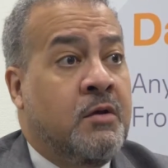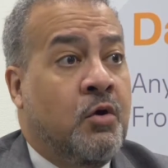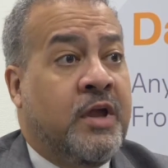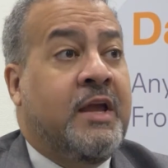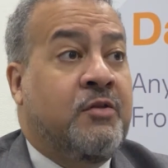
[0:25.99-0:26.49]

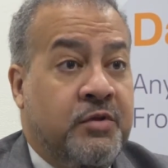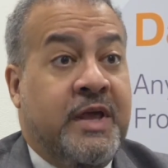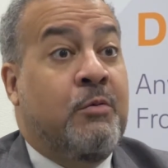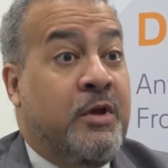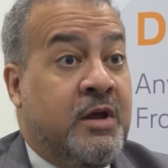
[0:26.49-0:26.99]
Okay,
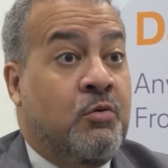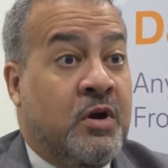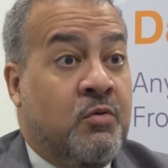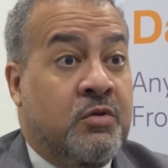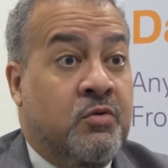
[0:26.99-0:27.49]
today we're going to
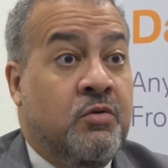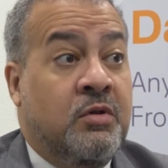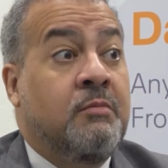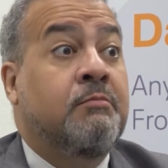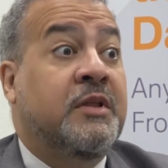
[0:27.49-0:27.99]
work with
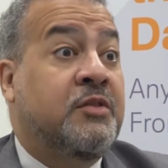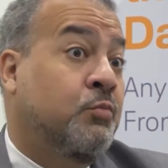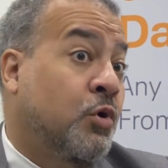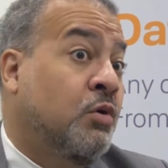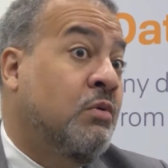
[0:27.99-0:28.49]
Google, but
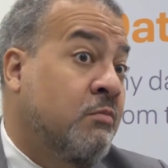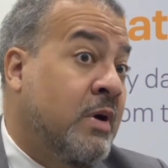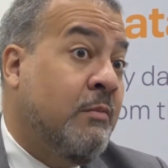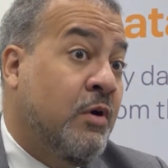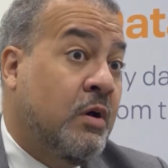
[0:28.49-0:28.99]
tomorrow we
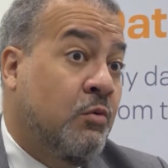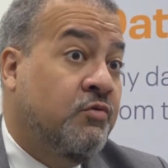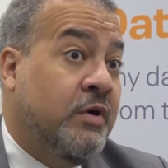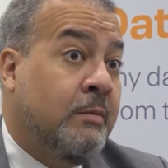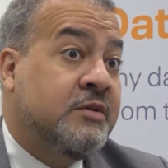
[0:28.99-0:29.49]
might want to
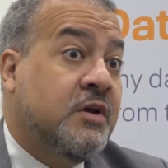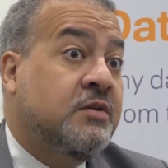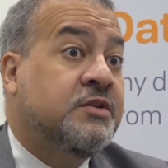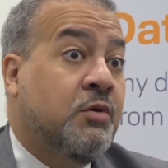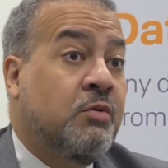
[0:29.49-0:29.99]
move to
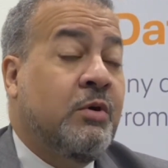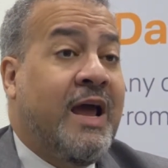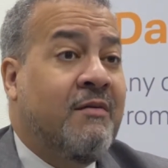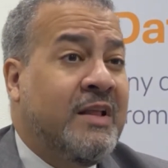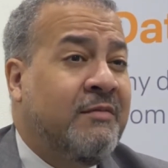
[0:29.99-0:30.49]
Amazon. So we want to
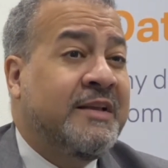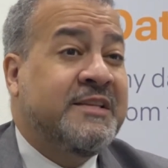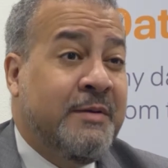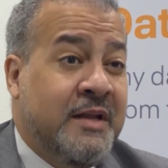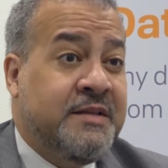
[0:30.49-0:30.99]
have that
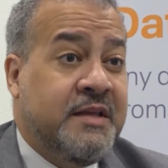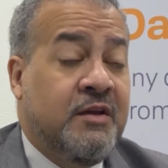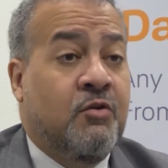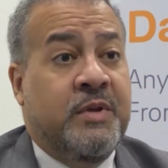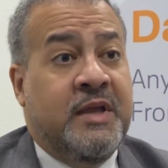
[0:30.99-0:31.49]

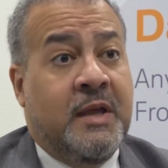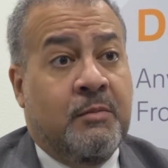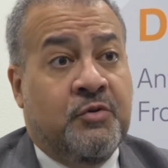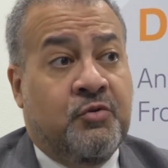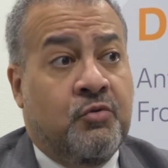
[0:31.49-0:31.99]
flexibility of being
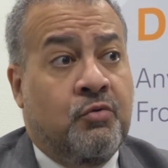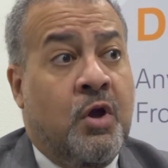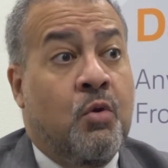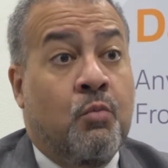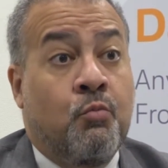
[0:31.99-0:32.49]
able to
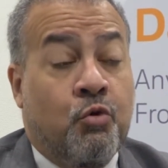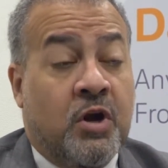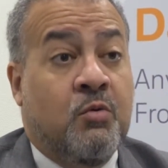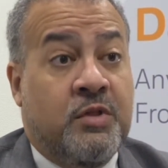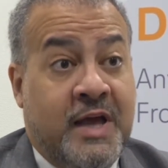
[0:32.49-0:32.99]

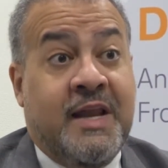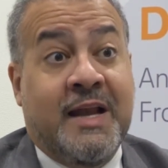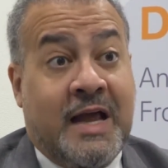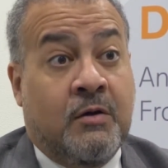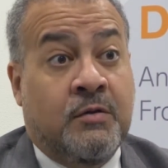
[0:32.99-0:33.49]
work with any
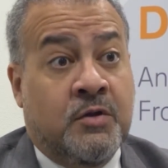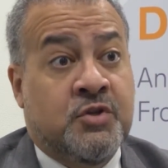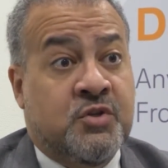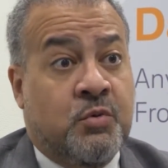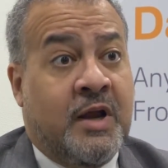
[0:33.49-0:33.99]
cloud, not
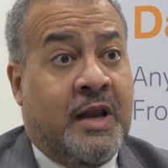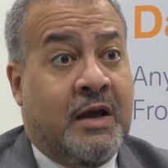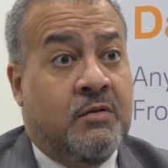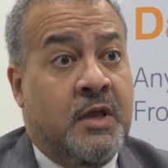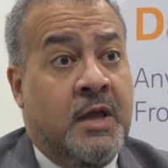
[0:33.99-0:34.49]
just one
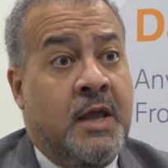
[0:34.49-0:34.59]
cloud.